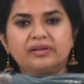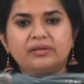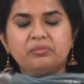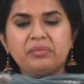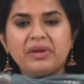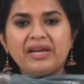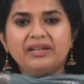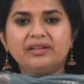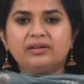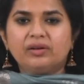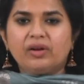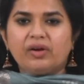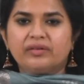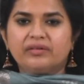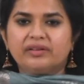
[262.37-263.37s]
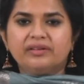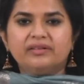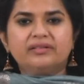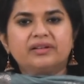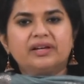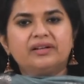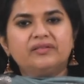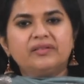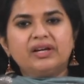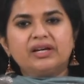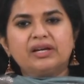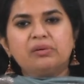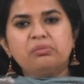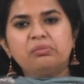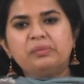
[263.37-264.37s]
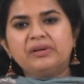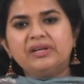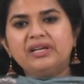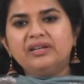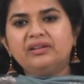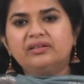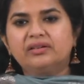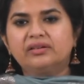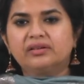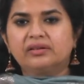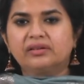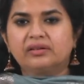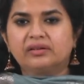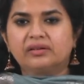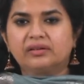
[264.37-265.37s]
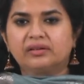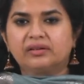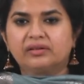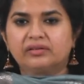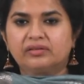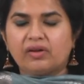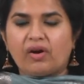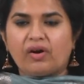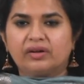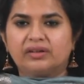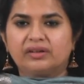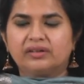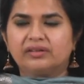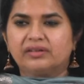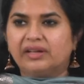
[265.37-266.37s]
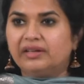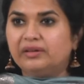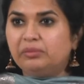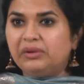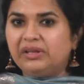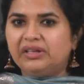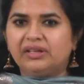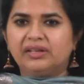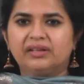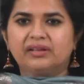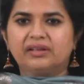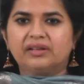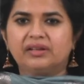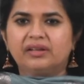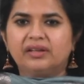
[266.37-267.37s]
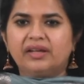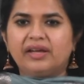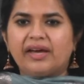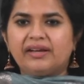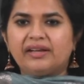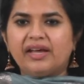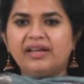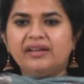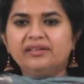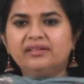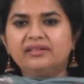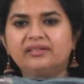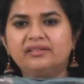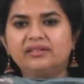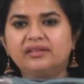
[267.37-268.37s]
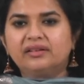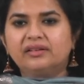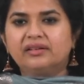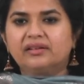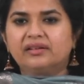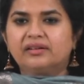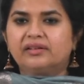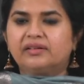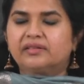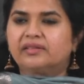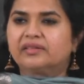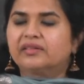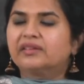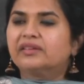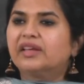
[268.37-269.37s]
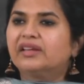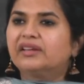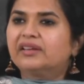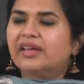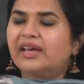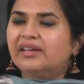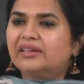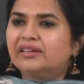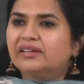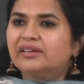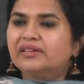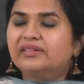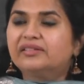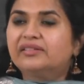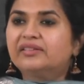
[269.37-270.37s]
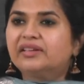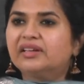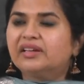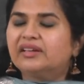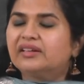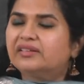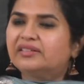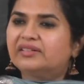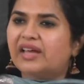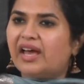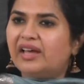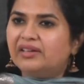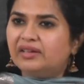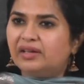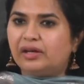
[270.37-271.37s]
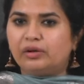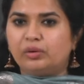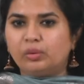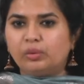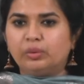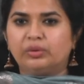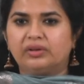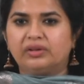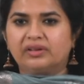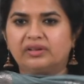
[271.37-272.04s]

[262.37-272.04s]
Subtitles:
Main clauses convey a complete thought and meaning, and hence they can stand alone.